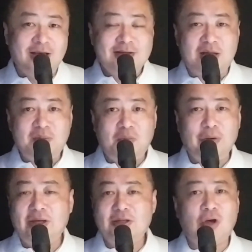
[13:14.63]
Some
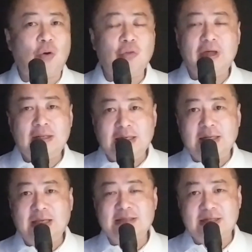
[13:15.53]
employees, all they
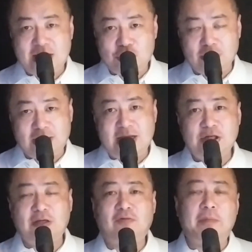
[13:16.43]
need is attention
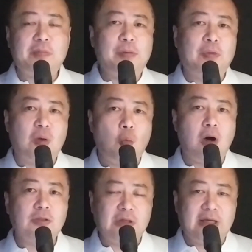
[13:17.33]
from the people they
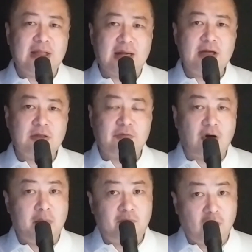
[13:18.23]
want to get their attention
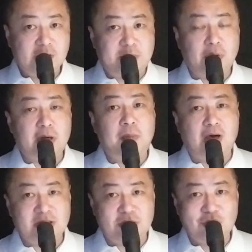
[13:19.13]
from. For example, their
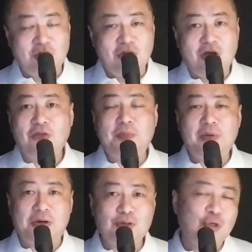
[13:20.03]
bosses or their
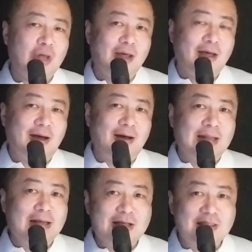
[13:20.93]
peers.
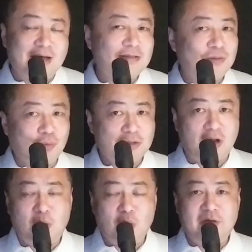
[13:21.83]
And that's what's going
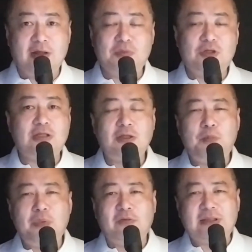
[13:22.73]
to motivate them. Just a
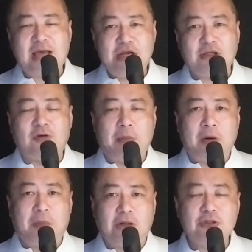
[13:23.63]
bit of attention from
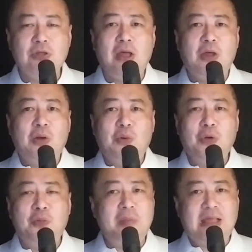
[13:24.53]
their boss
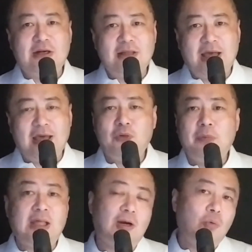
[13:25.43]
will make their day, will
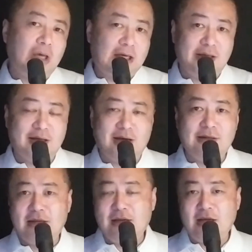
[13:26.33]
make their week.
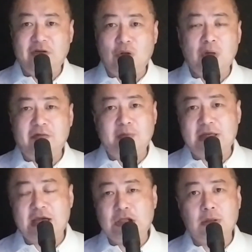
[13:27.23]
And then if you don't give them
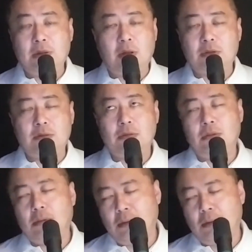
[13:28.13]
attention, they'll just,